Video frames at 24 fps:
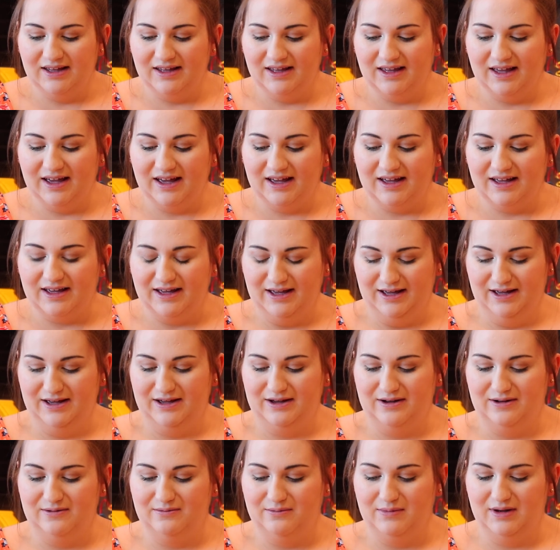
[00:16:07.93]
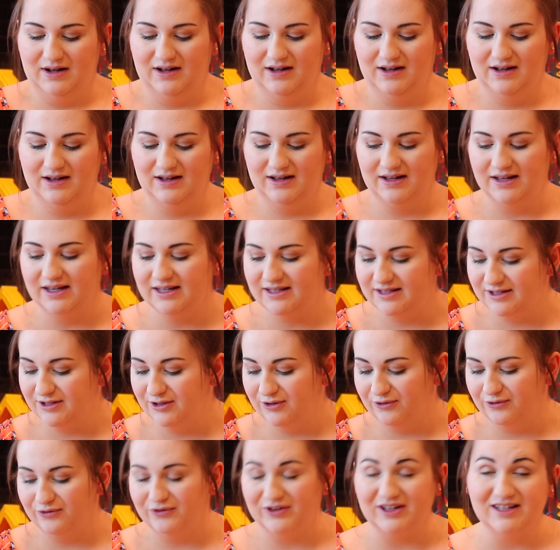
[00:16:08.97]
get him, he
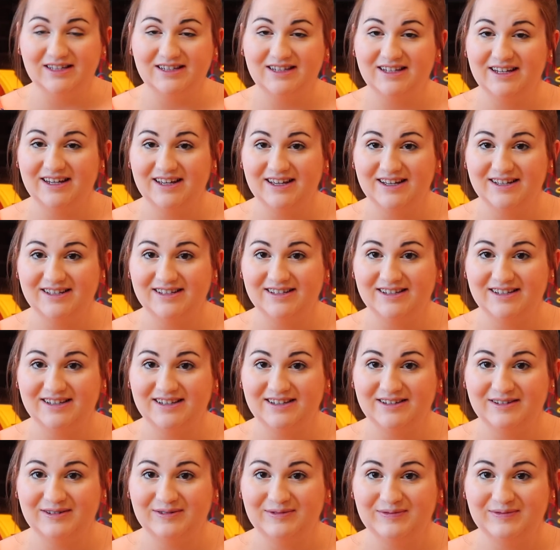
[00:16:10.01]
still fits his,